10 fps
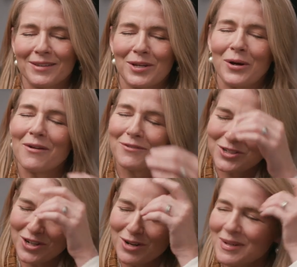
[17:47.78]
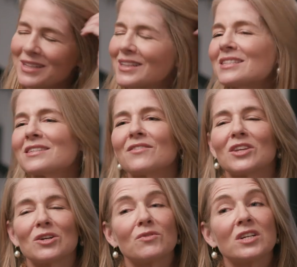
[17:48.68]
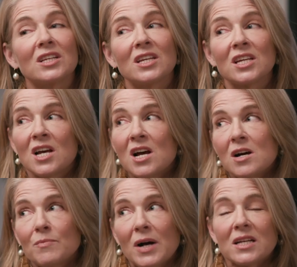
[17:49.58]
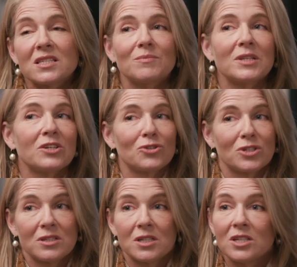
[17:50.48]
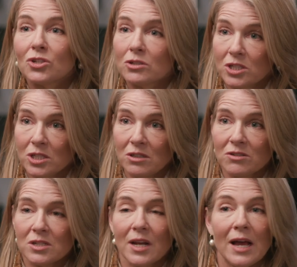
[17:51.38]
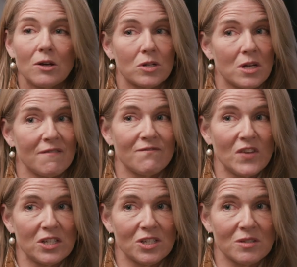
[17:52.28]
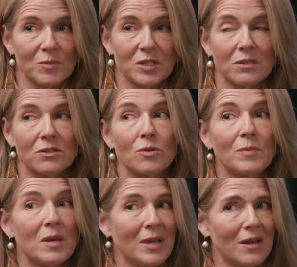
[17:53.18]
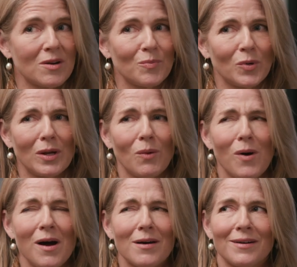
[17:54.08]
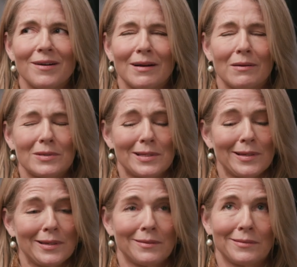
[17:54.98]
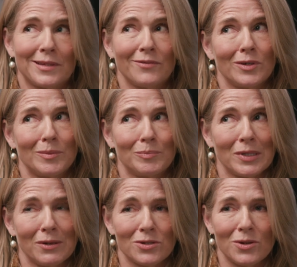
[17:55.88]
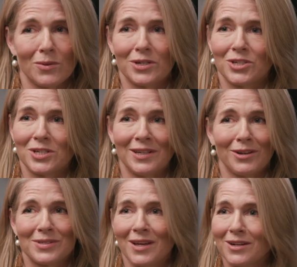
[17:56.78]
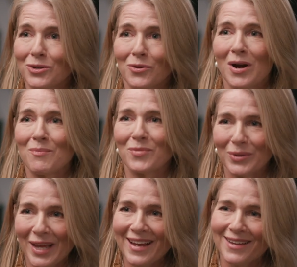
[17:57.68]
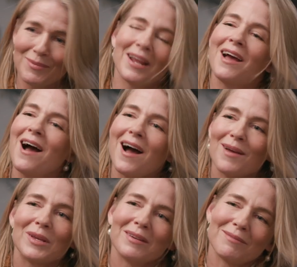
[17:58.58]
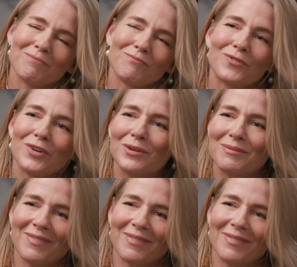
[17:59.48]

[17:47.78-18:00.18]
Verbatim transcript: sort of charming list of, you know, really, possibly you should teach your children how to cut vegetables or maybe how to boil water. And I was thinking, give her a blowtorch. She knows how to do creme brulee. But I mean, food,